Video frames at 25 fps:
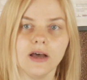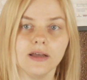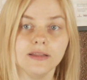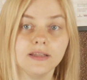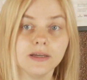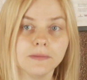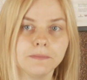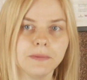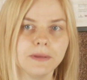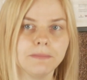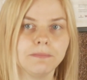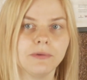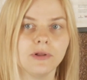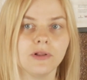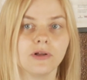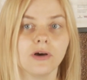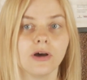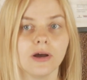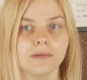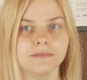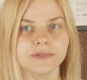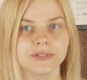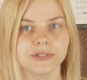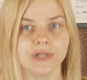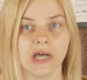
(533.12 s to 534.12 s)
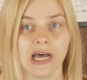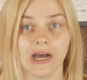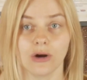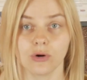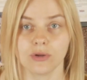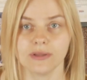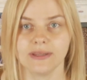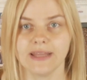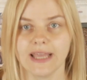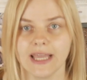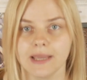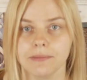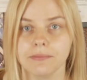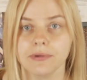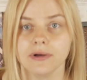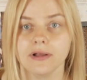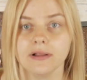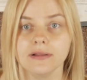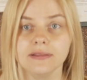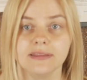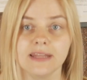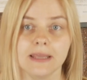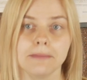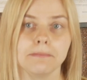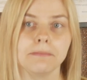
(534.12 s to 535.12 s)
other people comes to our
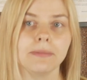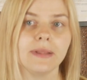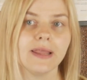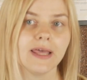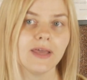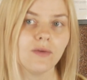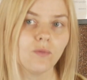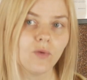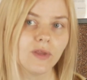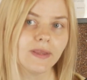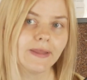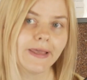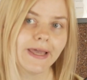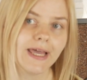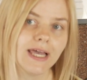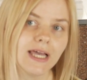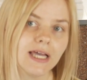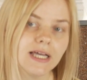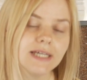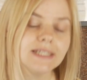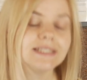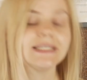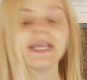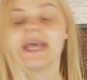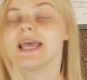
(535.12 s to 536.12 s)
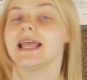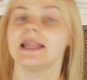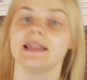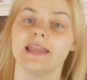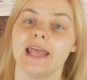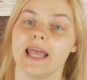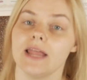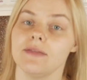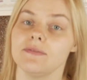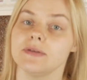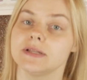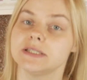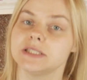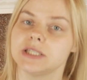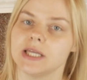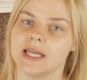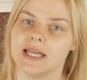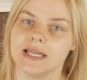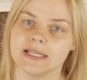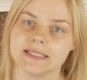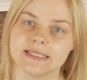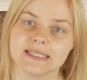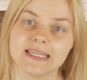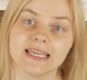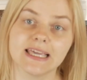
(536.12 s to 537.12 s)
table, they play with us, and then we
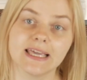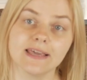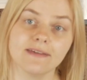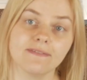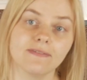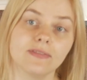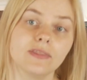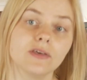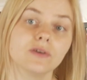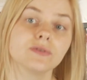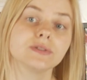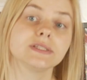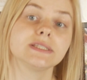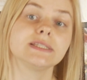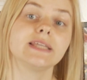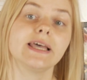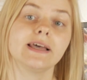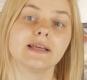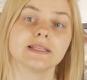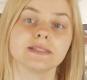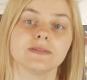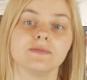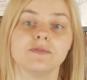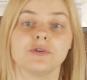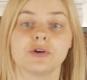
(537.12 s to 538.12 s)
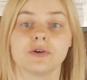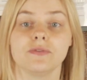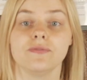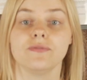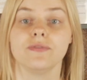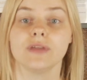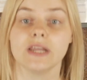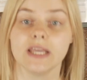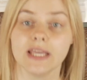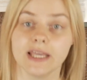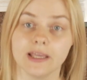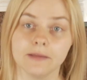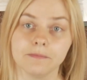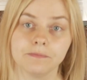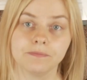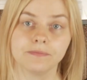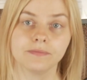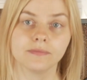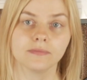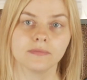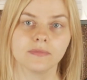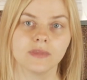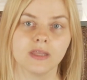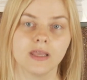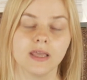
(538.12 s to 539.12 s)
just give those decks for free.
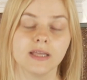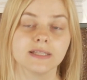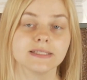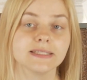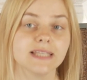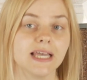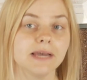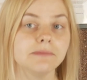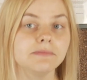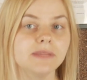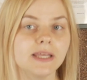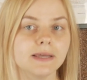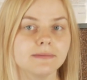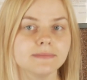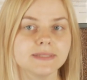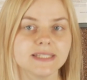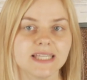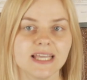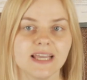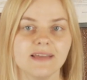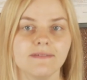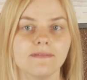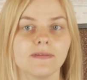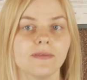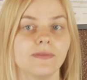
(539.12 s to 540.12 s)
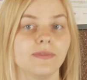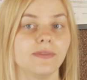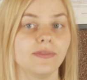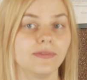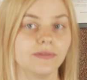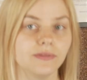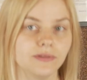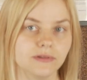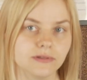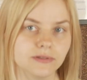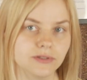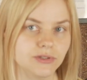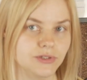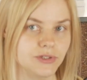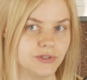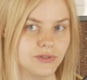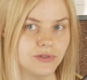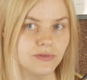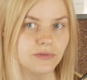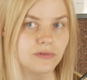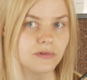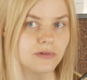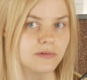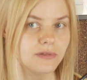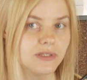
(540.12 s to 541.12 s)
Sometimes even
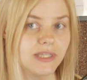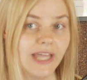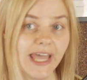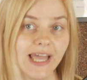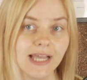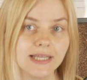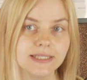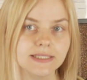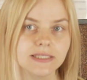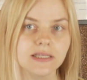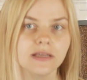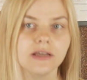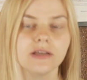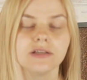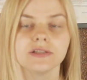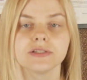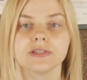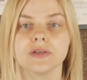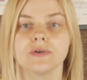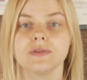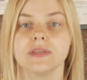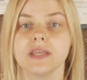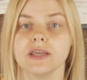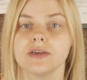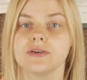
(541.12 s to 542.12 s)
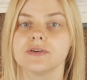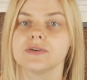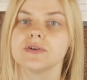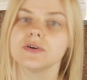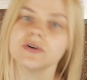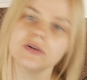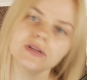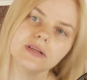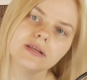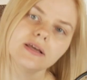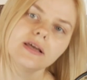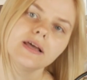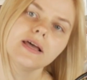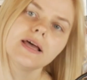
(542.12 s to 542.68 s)
2 decks, so they could